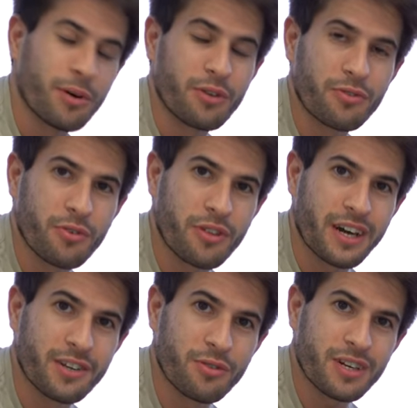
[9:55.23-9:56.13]
you'll know that
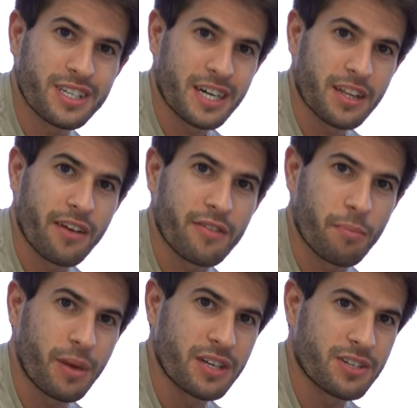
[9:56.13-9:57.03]
I don't exactly have the
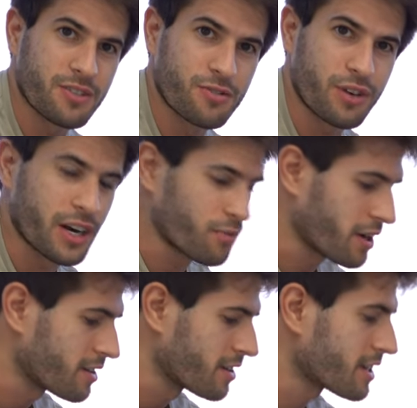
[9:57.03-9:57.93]
best track
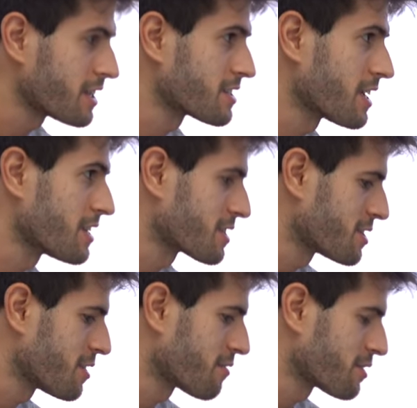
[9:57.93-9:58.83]
record against
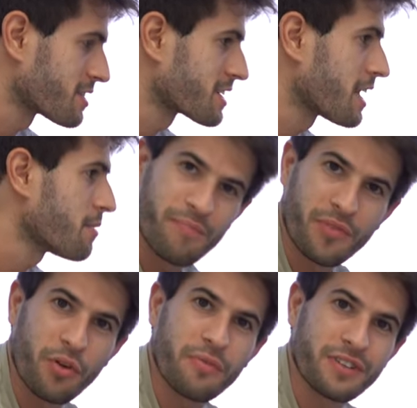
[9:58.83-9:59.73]
Alexia for this game.
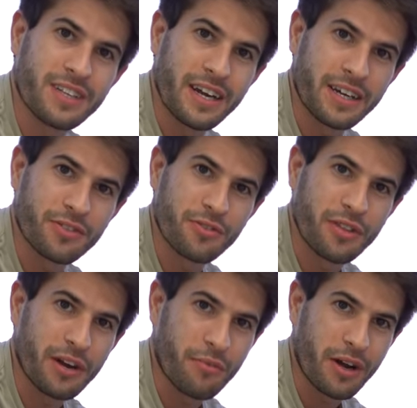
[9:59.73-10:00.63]
Hopefully today I can turn that